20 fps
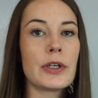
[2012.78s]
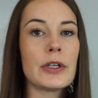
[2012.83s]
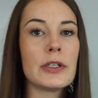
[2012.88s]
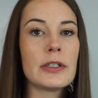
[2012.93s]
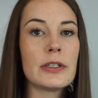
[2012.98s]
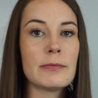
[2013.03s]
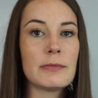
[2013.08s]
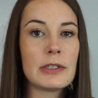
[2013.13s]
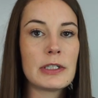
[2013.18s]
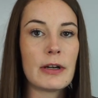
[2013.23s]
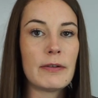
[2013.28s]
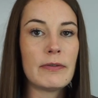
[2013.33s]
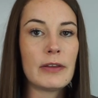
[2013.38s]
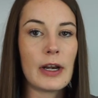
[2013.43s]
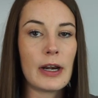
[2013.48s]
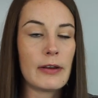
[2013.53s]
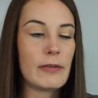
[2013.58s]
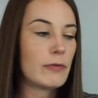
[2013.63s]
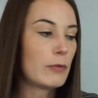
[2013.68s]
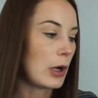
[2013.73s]
you some stuff that
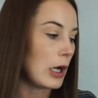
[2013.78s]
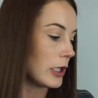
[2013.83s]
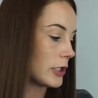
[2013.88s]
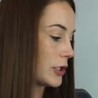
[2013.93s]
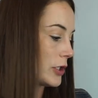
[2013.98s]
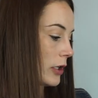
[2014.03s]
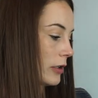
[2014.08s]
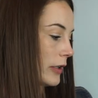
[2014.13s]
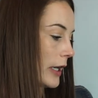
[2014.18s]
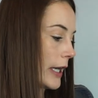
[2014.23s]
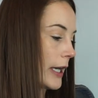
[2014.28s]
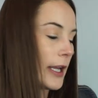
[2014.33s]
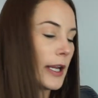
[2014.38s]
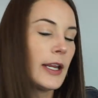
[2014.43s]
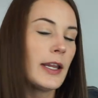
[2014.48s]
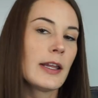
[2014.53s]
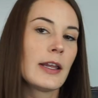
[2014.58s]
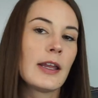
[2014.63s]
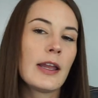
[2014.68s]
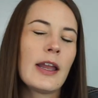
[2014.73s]
I've washed
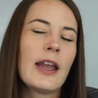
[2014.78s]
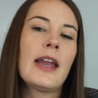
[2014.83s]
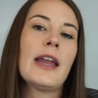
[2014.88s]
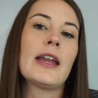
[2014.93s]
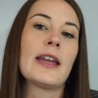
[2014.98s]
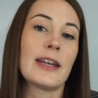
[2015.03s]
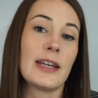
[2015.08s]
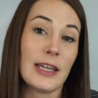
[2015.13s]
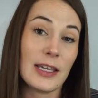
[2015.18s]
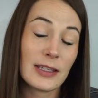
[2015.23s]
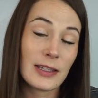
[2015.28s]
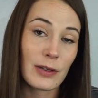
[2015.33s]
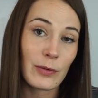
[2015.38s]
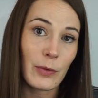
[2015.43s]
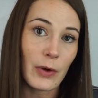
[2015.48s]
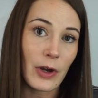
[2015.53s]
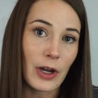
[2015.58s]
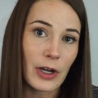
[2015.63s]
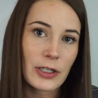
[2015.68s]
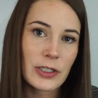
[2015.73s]
already, and in the
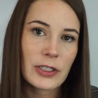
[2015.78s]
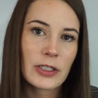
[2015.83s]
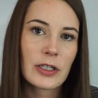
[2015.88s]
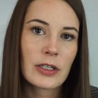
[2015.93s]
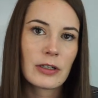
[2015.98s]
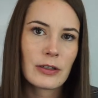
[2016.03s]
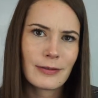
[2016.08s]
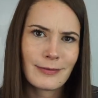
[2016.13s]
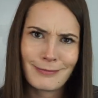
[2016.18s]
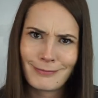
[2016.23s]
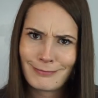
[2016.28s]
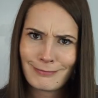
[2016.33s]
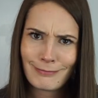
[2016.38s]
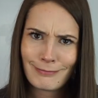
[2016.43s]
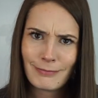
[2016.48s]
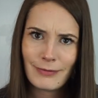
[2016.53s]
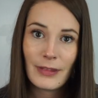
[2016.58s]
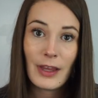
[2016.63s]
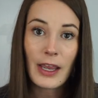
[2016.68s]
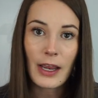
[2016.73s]
wash,
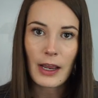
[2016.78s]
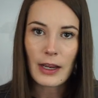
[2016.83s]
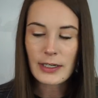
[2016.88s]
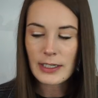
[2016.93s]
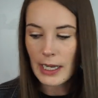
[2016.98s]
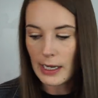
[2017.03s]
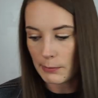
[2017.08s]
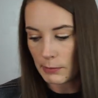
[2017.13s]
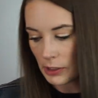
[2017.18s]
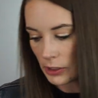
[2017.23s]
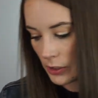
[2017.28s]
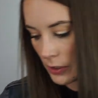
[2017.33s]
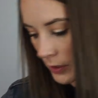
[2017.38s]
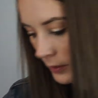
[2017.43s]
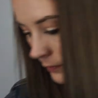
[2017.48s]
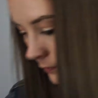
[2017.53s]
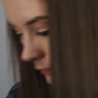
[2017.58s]
they got damaged.